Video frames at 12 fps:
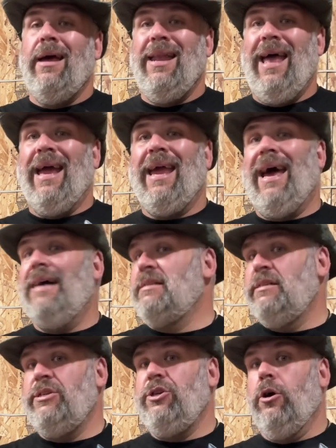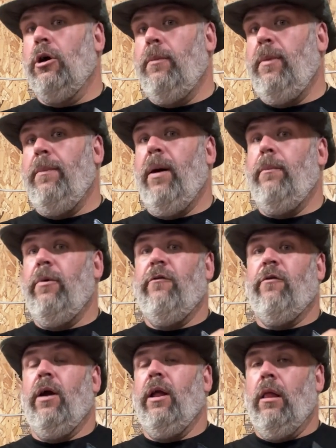nat gas is still going to be pumping
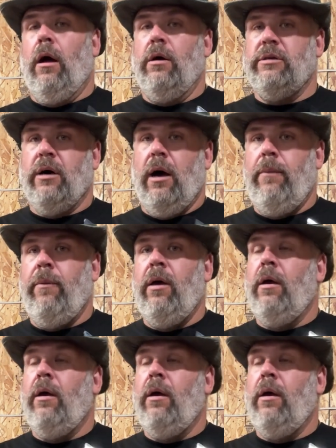for a long time.